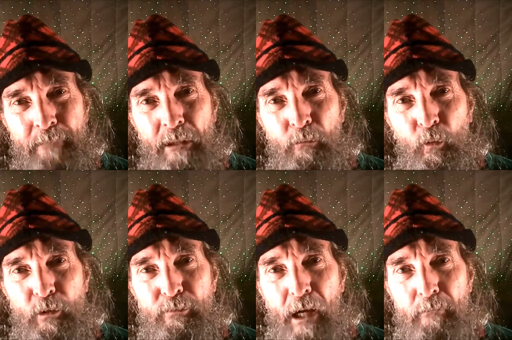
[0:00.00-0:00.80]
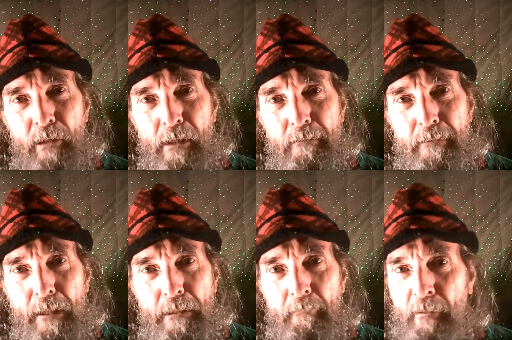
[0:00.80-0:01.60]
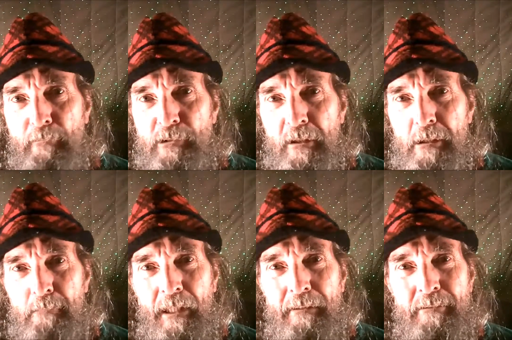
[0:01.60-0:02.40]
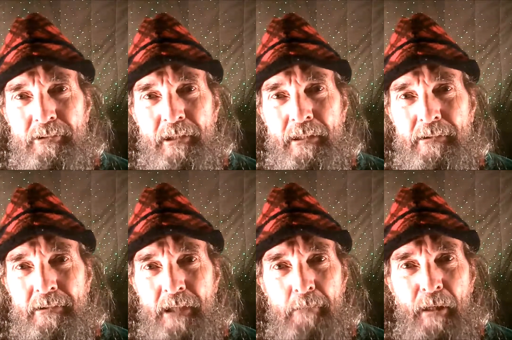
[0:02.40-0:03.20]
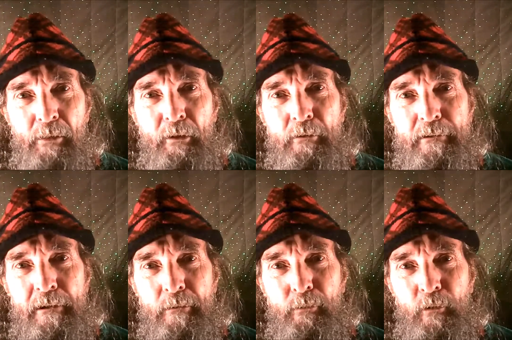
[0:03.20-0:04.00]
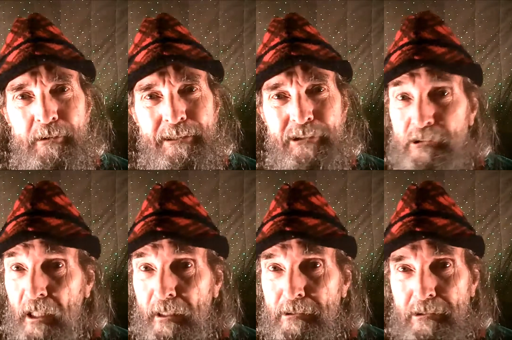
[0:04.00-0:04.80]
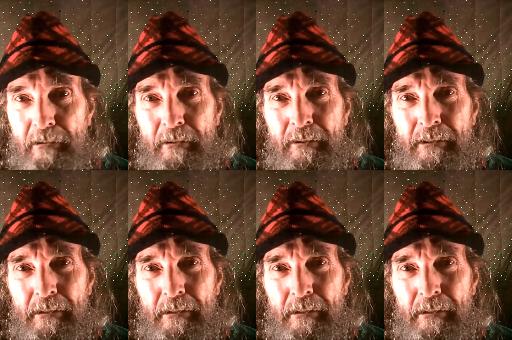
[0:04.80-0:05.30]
Made a 45 record out of it. It was played on stations in about 13 or 14 states and